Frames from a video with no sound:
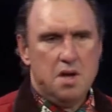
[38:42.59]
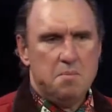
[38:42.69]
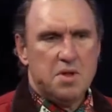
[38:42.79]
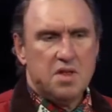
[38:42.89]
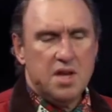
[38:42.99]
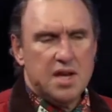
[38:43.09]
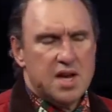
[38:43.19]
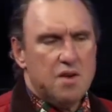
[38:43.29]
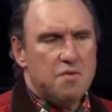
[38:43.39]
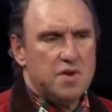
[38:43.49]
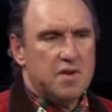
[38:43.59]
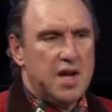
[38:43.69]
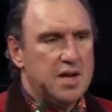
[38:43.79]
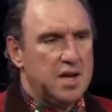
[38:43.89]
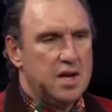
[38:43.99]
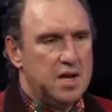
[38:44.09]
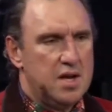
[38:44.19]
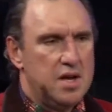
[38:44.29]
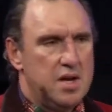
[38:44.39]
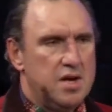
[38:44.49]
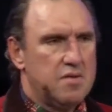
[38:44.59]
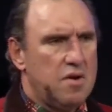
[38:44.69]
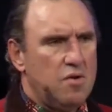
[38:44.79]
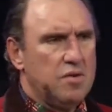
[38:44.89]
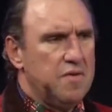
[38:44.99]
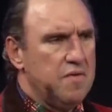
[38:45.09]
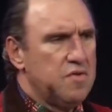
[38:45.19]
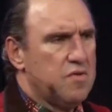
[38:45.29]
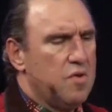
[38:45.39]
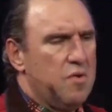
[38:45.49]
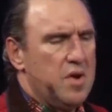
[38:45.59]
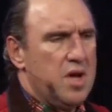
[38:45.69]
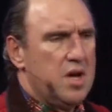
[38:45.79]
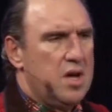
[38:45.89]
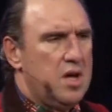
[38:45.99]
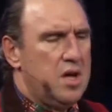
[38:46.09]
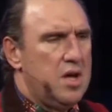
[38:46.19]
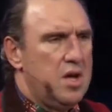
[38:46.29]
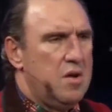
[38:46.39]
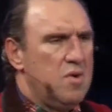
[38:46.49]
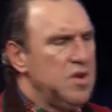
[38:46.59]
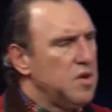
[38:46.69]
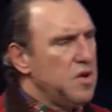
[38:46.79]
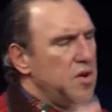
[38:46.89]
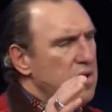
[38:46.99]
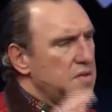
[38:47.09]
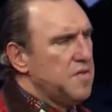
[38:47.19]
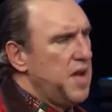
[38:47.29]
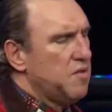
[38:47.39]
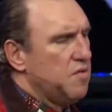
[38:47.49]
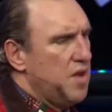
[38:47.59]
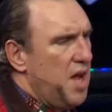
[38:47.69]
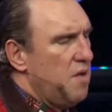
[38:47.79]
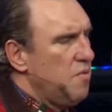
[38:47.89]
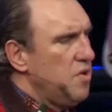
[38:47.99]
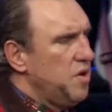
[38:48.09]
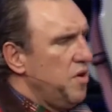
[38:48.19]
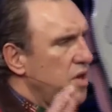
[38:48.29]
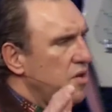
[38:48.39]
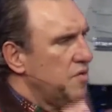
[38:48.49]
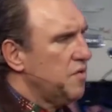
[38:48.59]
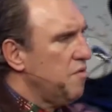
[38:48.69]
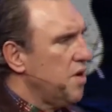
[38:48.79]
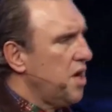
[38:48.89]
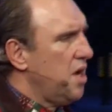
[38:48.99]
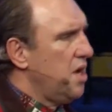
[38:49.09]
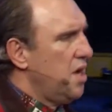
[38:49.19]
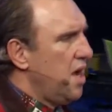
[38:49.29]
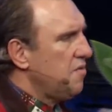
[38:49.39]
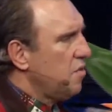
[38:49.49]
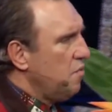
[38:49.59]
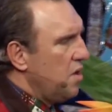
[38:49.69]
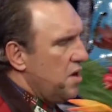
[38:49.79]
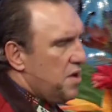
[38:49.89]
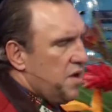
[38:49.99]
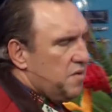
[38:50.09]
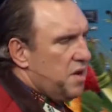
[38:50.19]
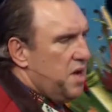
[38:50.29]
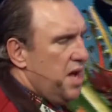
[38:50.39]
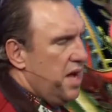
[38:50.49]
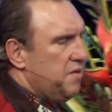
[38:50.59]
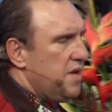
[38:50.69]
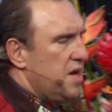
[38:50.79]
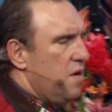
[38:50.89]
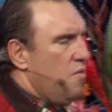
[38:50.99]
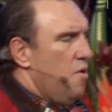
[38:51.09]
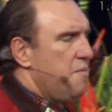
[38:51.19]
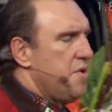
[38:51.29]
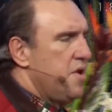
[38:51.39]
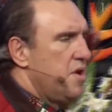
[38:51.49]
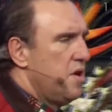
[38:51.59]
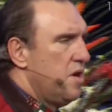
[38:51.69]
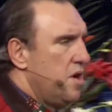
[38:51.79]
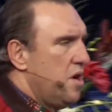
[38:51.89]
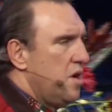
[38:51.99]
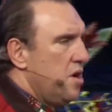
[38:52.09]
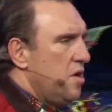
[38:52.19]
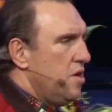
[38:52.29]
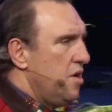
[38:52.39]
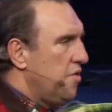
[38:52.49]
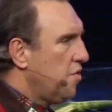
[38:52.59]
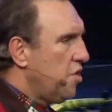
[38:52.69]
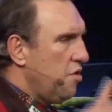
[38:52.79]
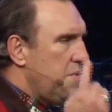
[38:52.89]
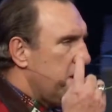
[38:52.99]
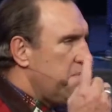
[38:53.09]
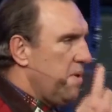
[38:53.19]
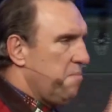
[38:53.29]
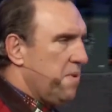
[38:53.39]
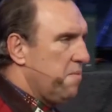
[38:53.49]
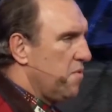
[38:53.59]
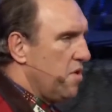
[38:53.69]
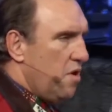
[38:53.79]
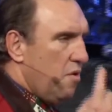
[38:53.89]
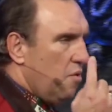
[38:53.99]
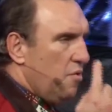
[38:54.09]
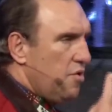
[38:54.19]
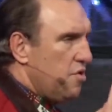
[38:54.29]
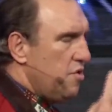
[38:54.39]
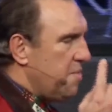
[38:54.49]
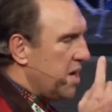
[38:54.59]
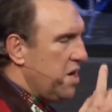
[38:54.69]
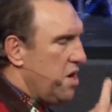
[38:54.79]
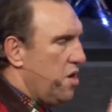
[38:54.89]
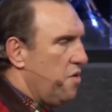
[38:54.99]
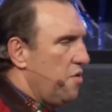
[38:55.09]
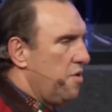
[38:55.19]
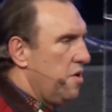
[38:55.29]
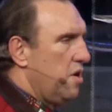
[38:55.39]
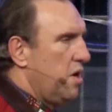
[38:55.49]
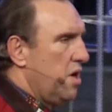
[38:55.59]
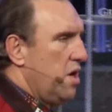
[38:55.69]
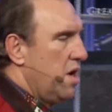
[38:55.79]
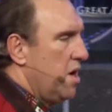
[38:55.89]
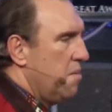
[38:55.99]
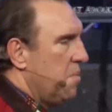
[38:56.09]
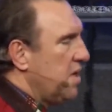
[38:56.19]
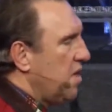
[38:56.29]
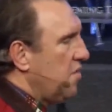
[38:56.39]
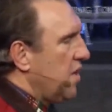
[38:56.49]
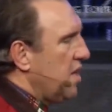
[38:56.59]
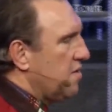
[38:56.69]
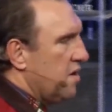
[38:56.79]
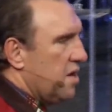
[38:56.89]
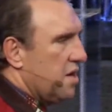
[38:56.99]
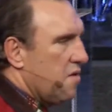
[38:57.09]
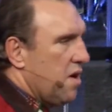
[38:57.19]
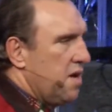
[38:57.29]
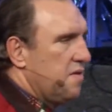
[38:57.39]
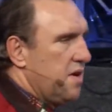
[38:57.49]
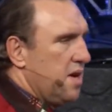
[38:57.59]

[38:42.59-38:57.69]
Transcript: But 30 countries later, it's a whole different story. When you go into the South Sudan, when you go into Syria, as a, as a, as a young woman, you better be, know. You better know. But then she is a little crazy.